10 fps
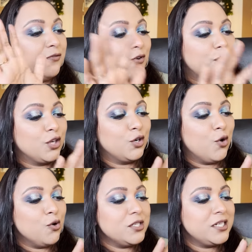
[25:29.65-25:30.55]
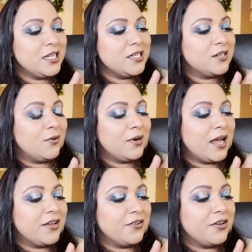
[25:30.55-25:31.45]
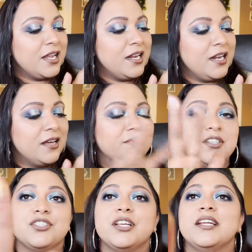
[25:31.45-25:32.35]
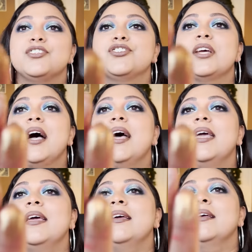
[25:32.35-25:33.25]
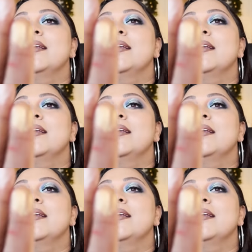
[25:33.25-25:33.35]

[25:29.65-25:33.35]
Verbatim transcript: For the goldeny tone, I really love the shade Chai.